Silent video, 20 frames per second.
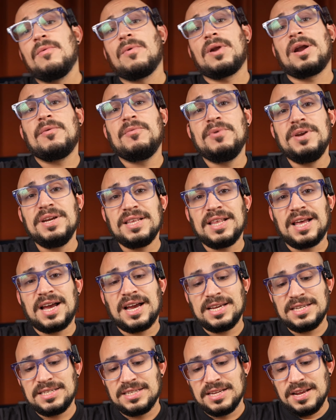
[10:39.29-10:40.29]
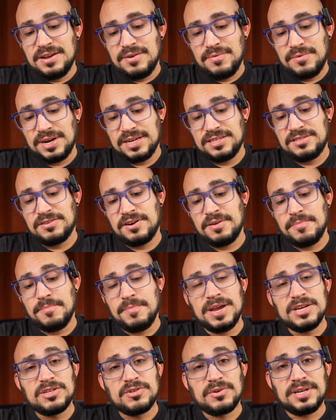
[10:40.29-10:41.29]
What I realized when I started
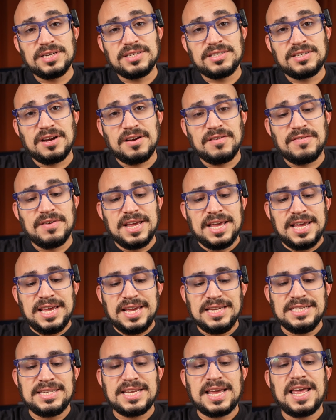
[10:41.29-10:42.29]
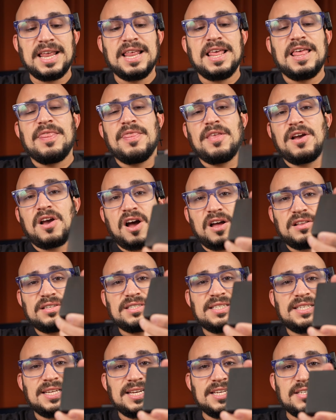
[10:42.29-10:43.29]
measuring stuff is that the
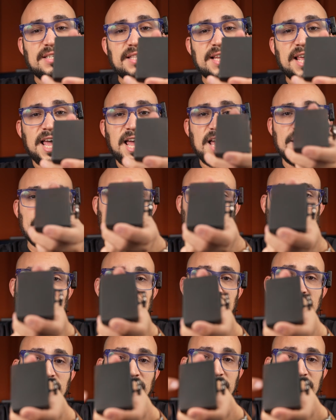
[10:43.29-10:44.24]
condensation that happens to